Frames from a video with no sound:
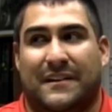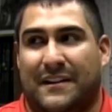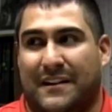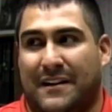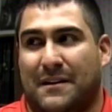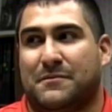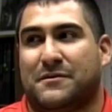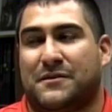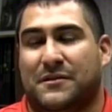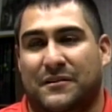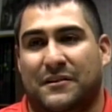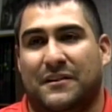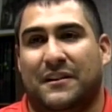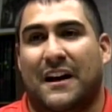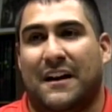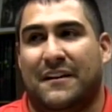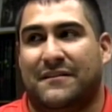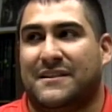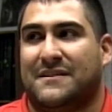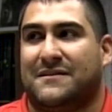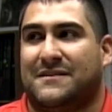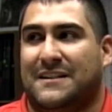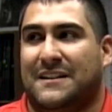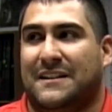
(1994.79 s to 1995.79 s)
and I'm sure you
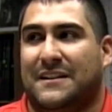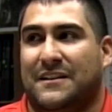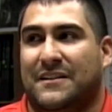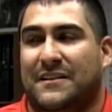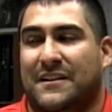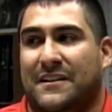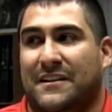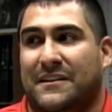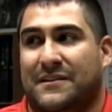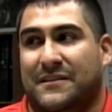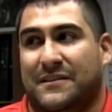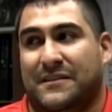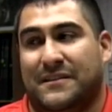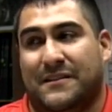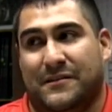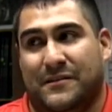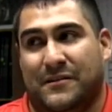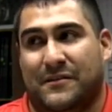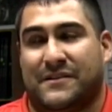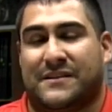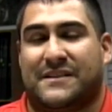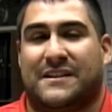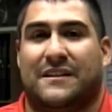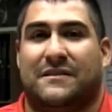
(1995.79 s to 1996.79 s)
guys have seen it
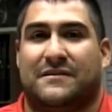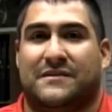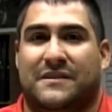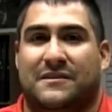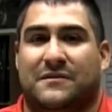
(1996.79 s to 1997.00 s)
yourselves as